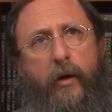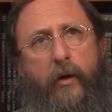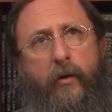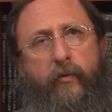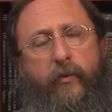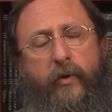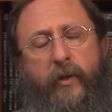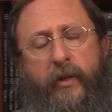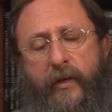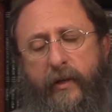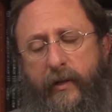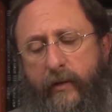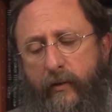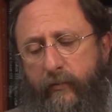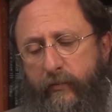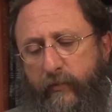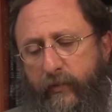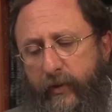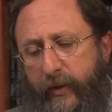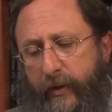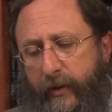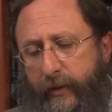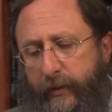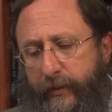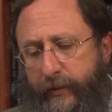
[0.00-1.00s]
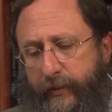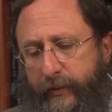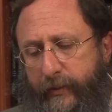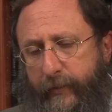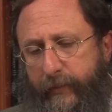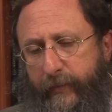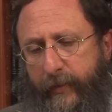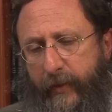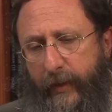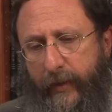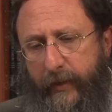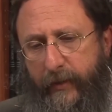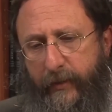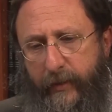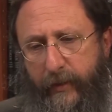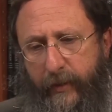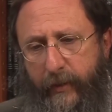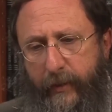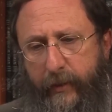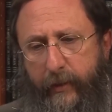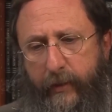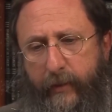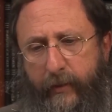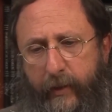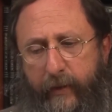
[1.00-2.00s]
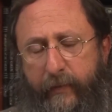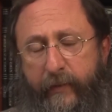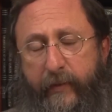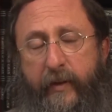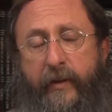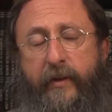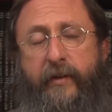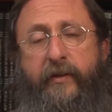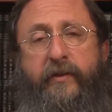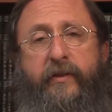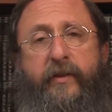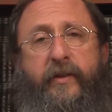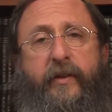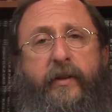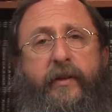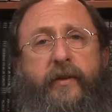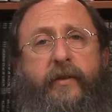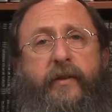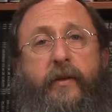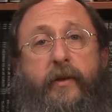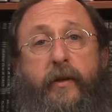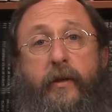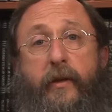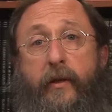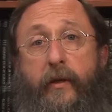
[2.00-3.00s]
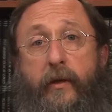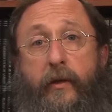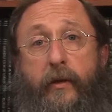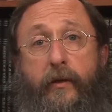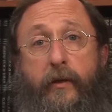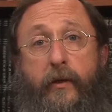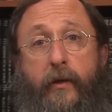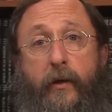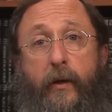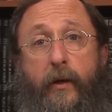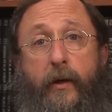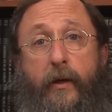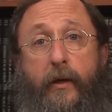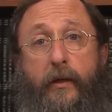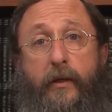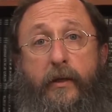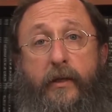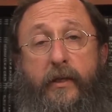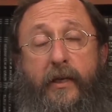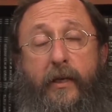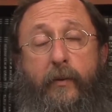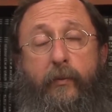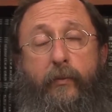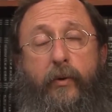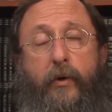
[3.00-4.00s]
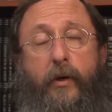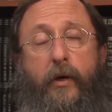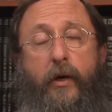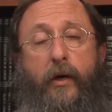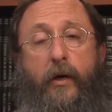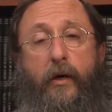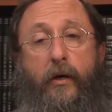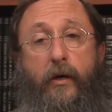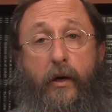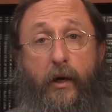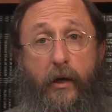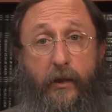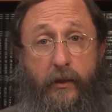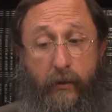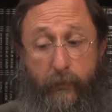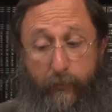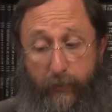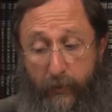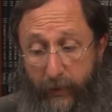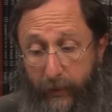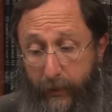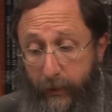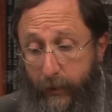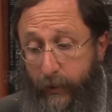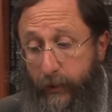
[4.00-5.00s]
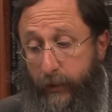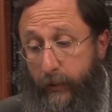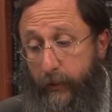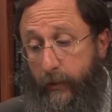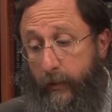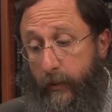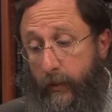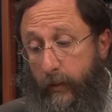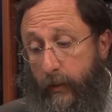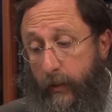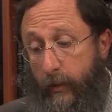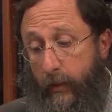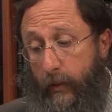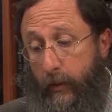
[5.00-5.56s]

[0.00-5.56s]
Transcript: really conveys the idea that these things need deep contemplation